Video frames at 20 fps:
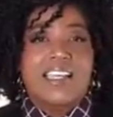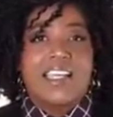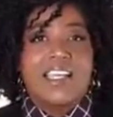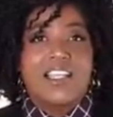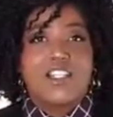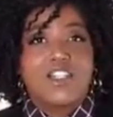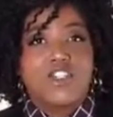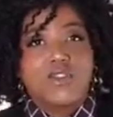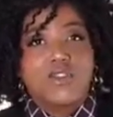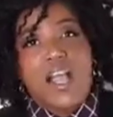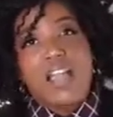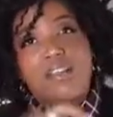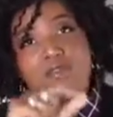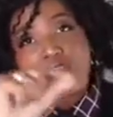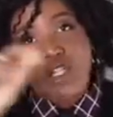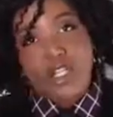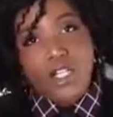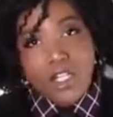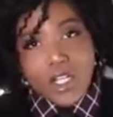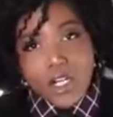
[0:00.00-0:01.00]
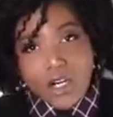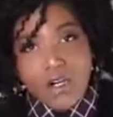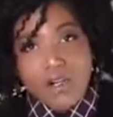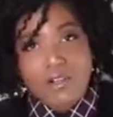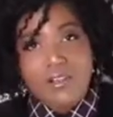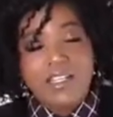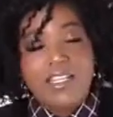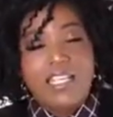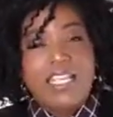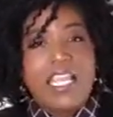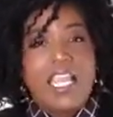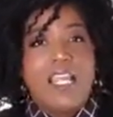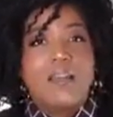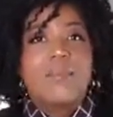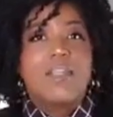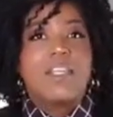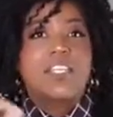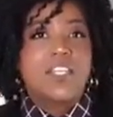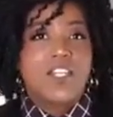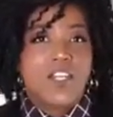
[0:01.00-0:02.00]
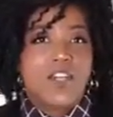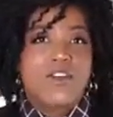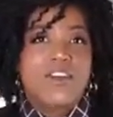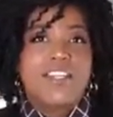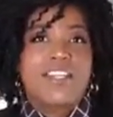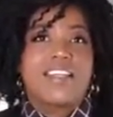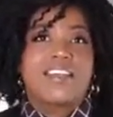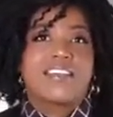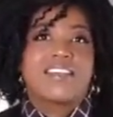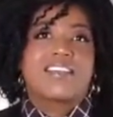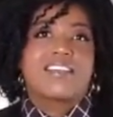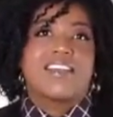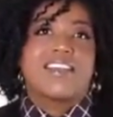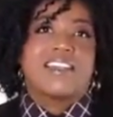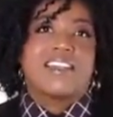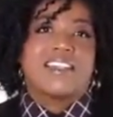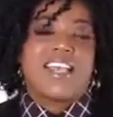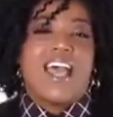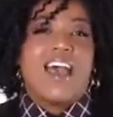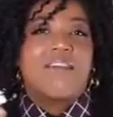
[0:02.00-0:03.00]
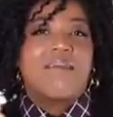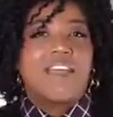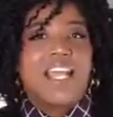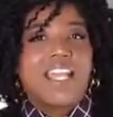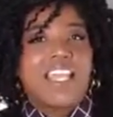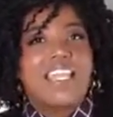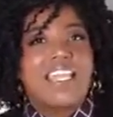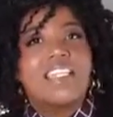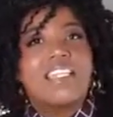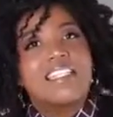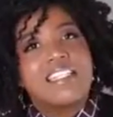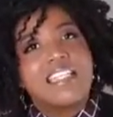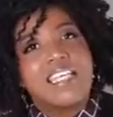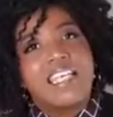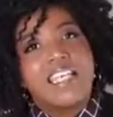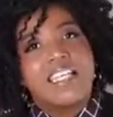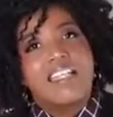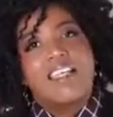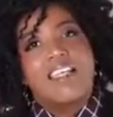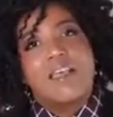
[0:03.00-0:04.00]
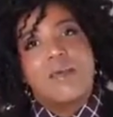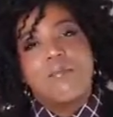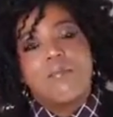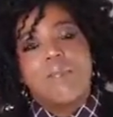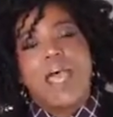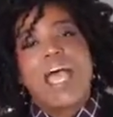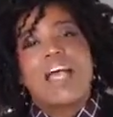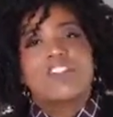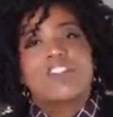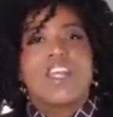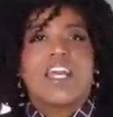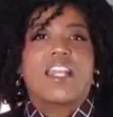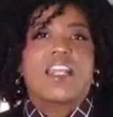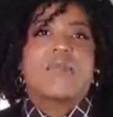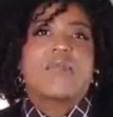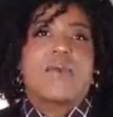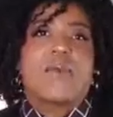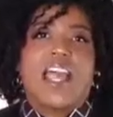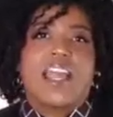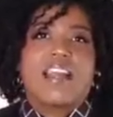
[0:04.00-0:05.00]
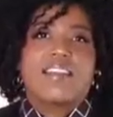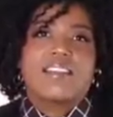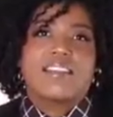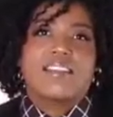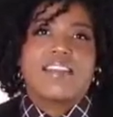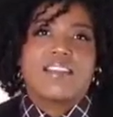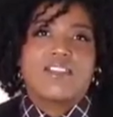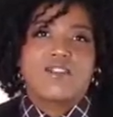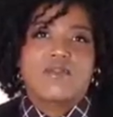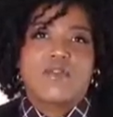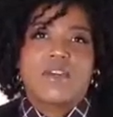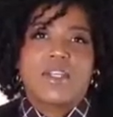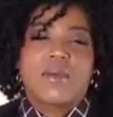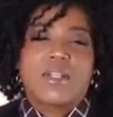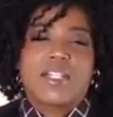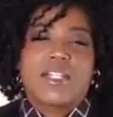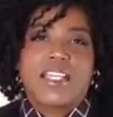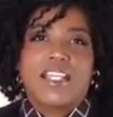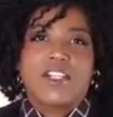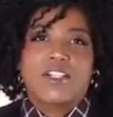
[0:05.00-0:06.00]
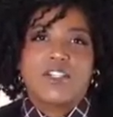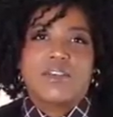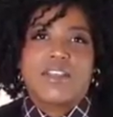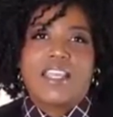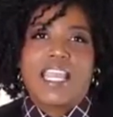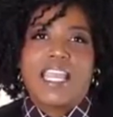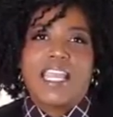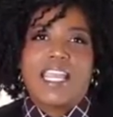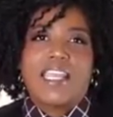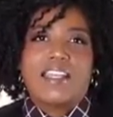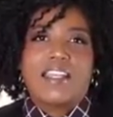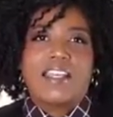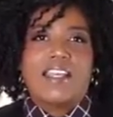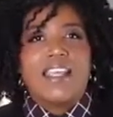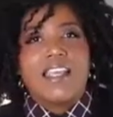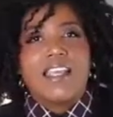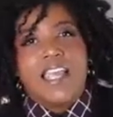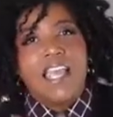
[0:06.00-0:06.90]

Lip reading: and strive to learn and be curious to have that intent match that impact as frequently as you can.